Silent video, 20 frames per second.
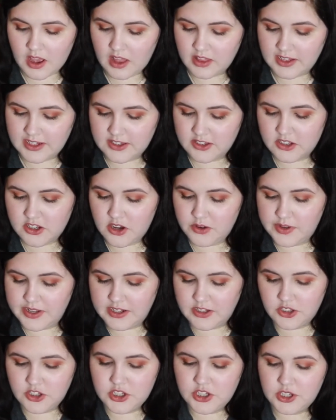let's go
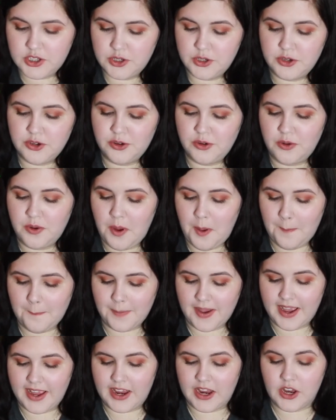into
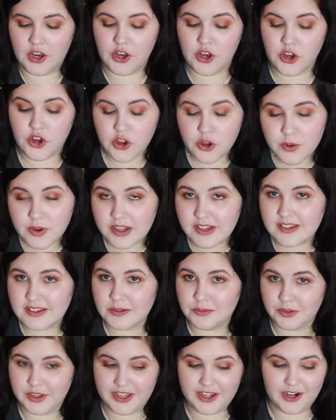my
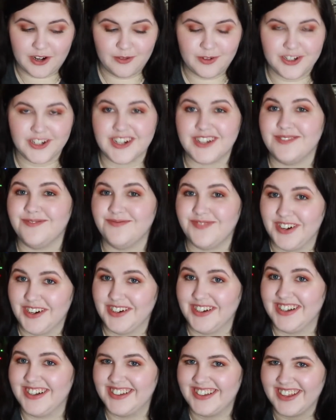newest planner, which I'm
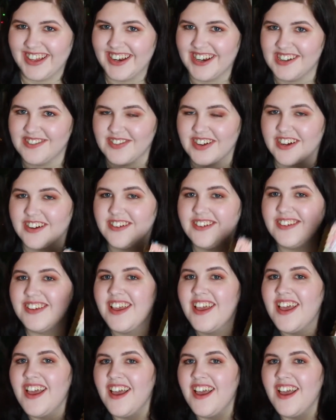very excited about.